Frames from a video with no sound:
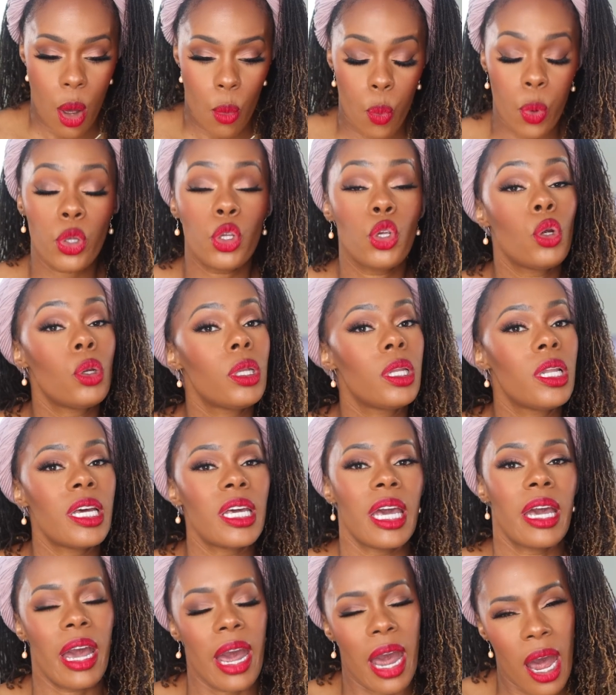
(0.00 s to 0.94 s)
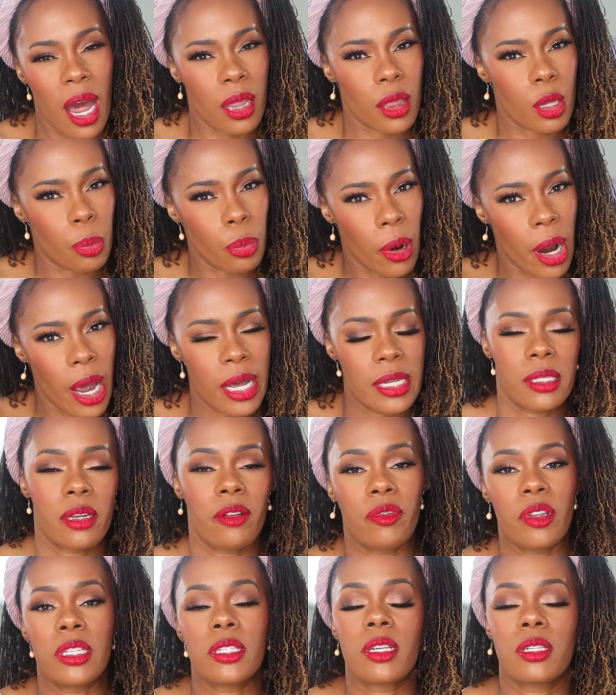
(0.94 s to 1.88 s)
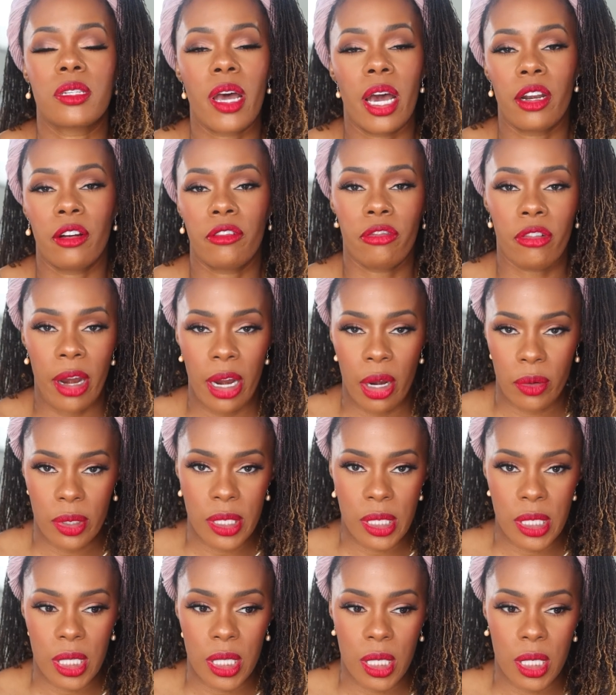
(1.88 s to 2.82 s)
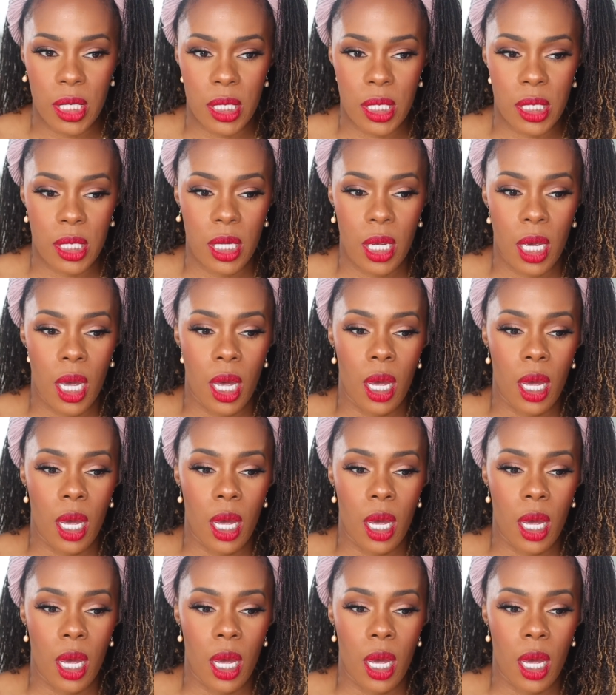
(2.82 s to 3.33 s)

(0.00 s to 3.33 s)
when you're looking at the price of these designer fragrances